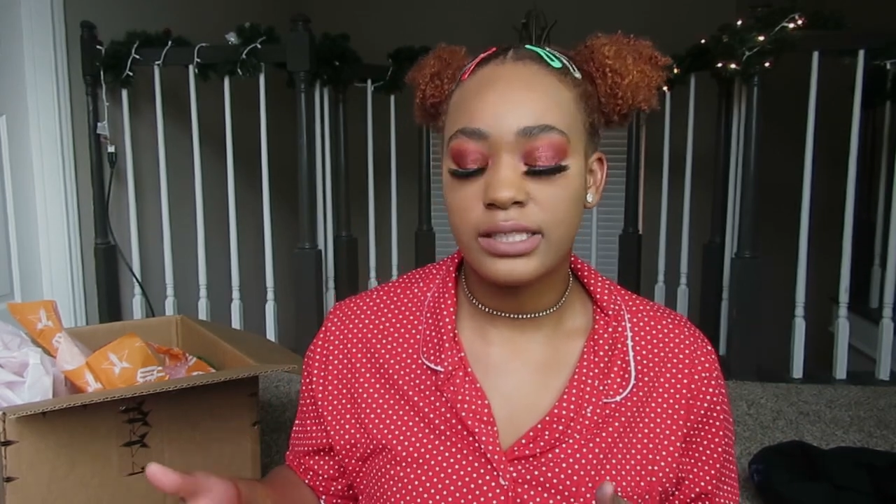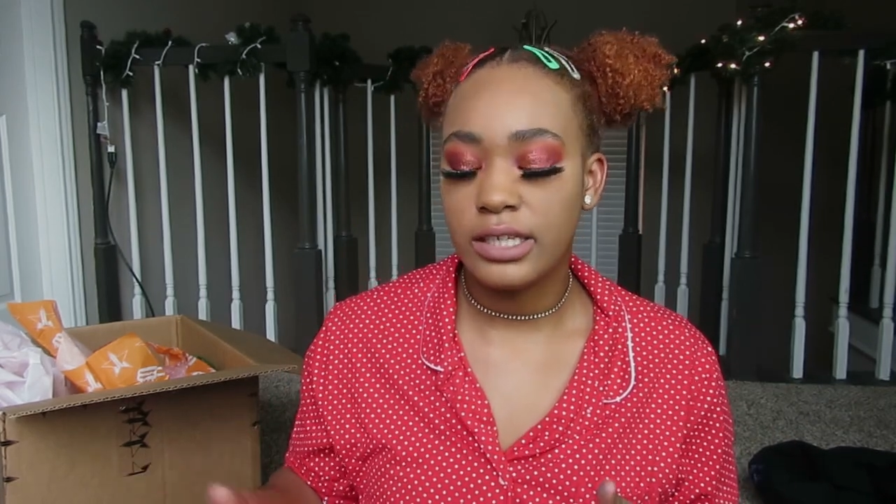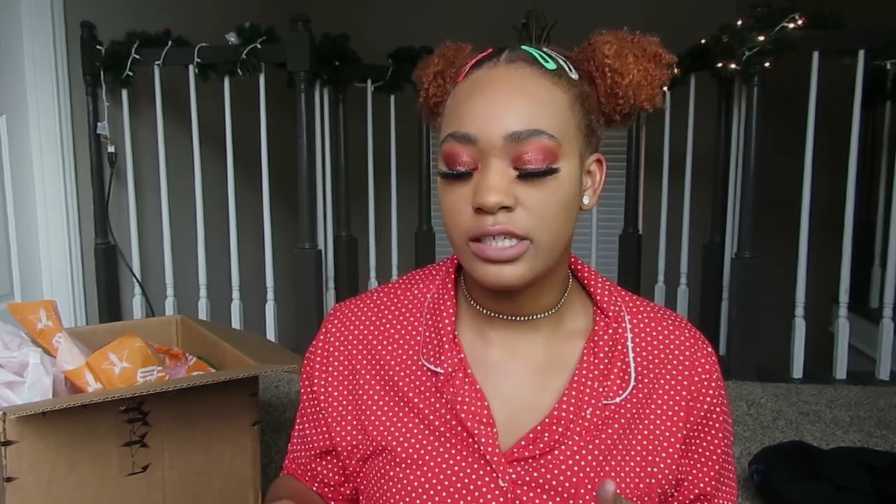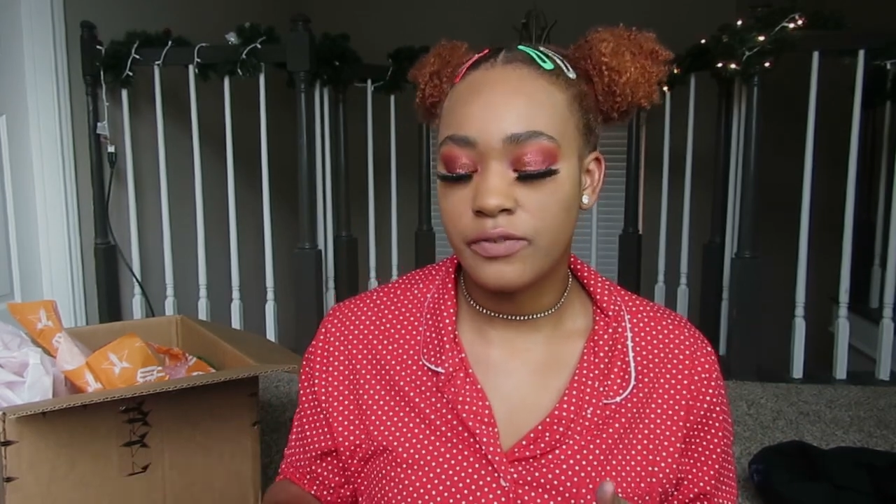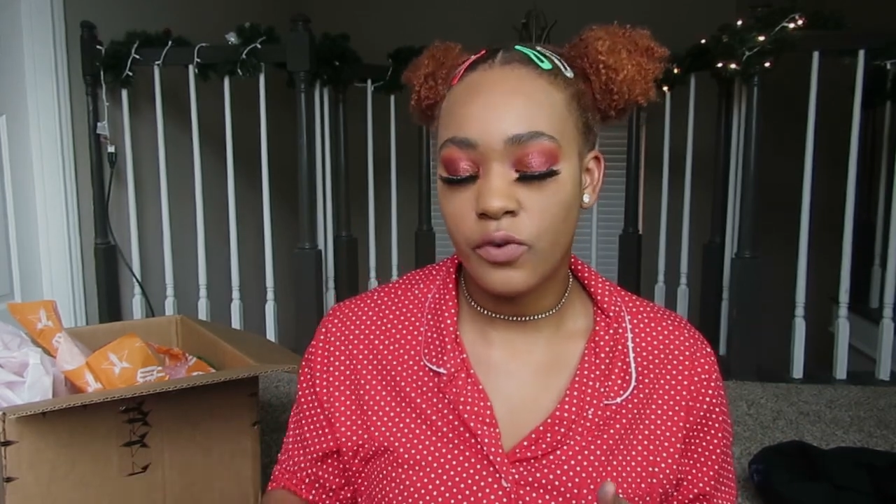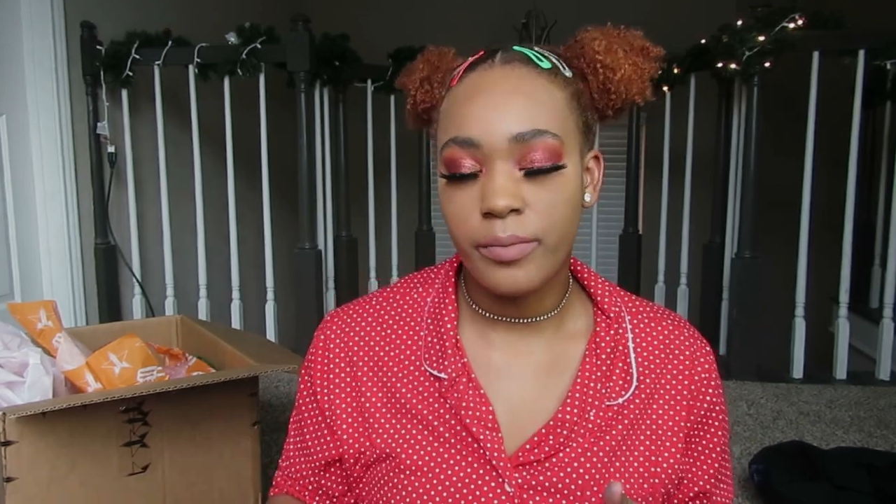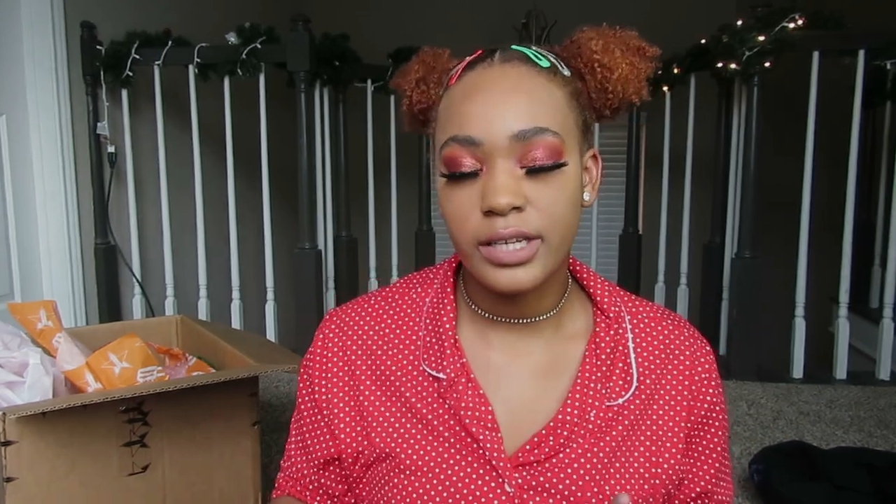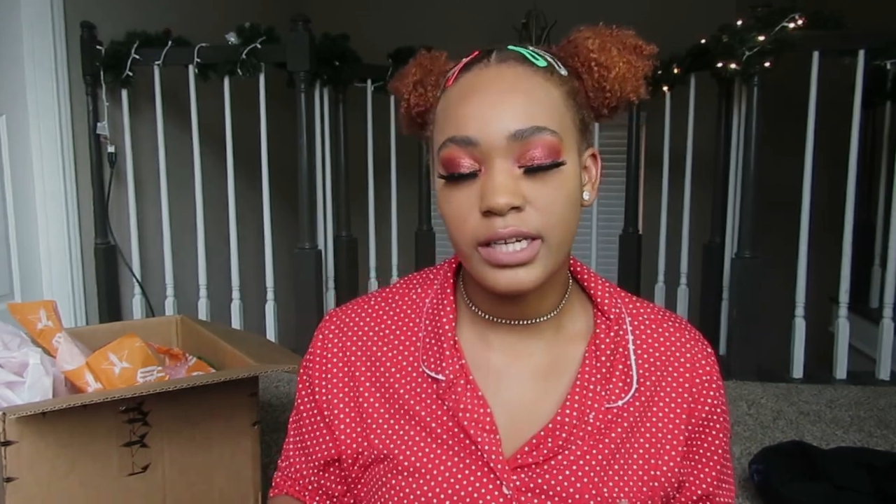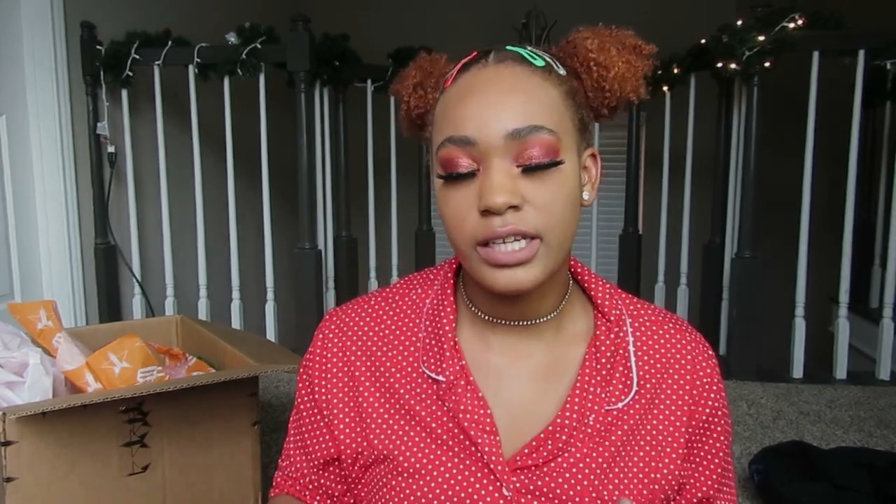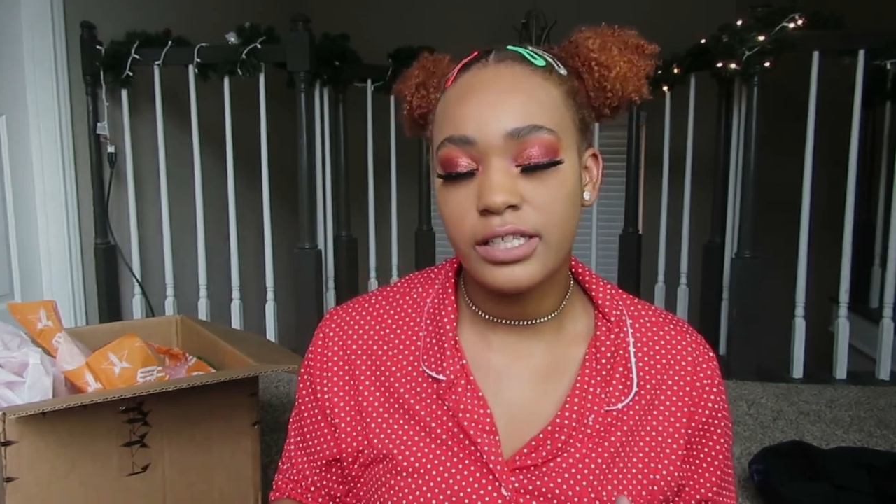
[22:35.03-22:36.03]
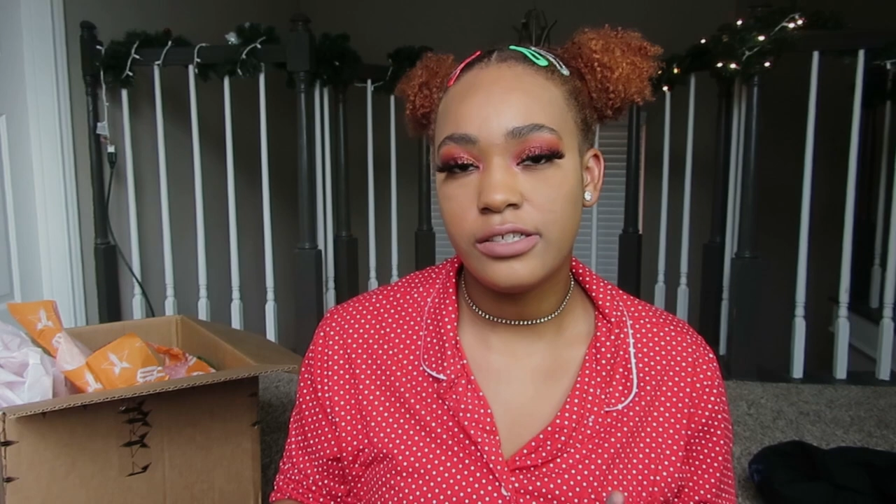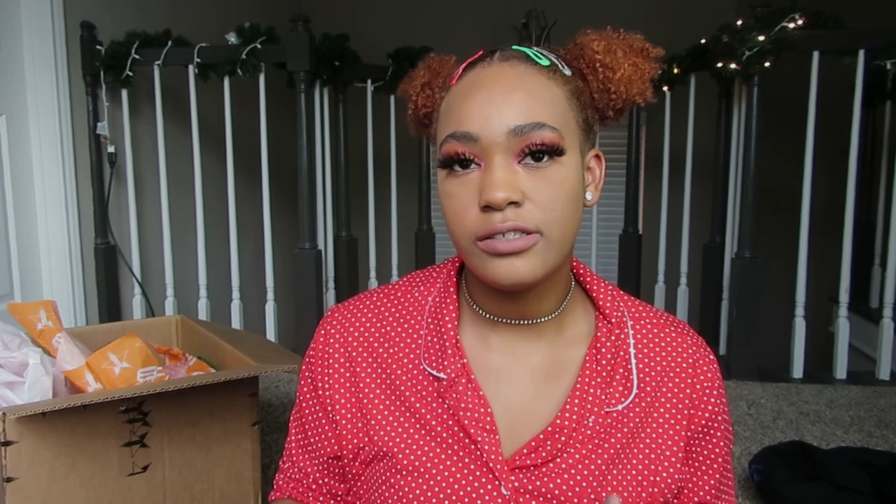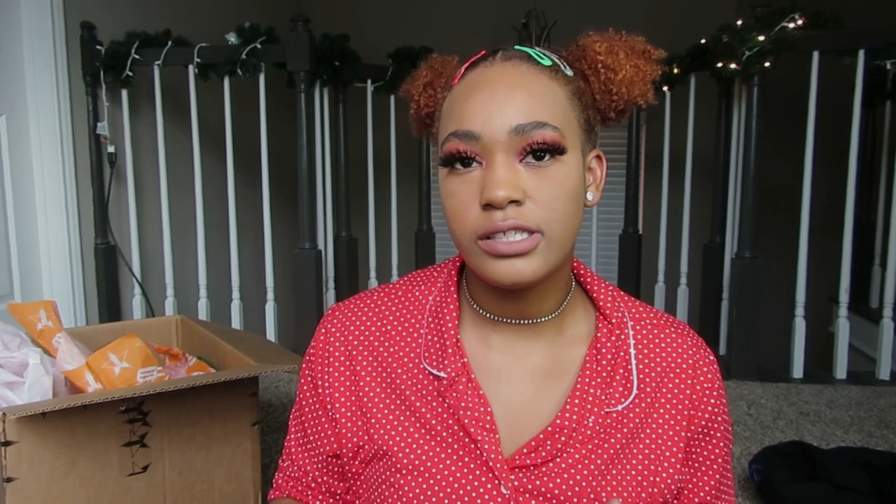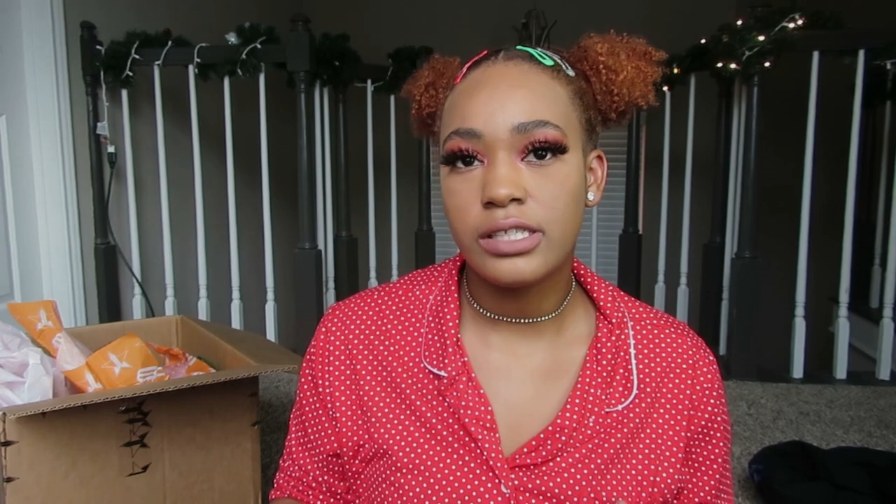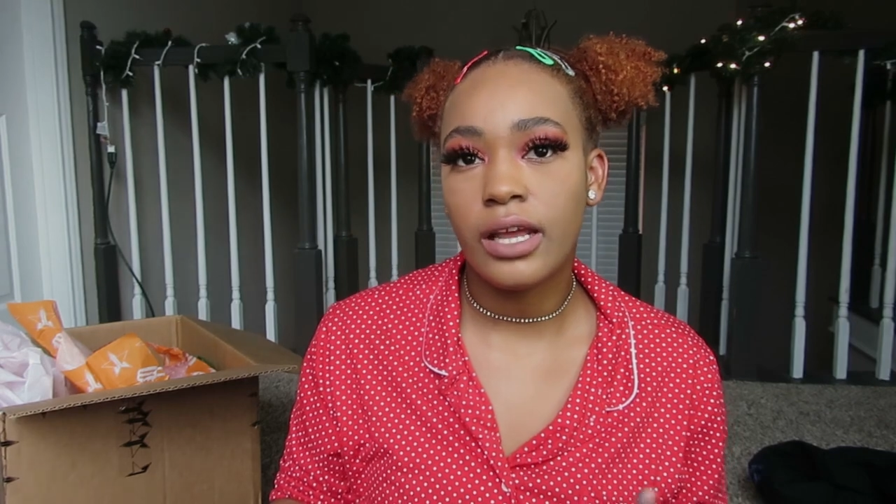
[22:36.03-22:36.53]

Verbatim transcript: and his formula that he uses,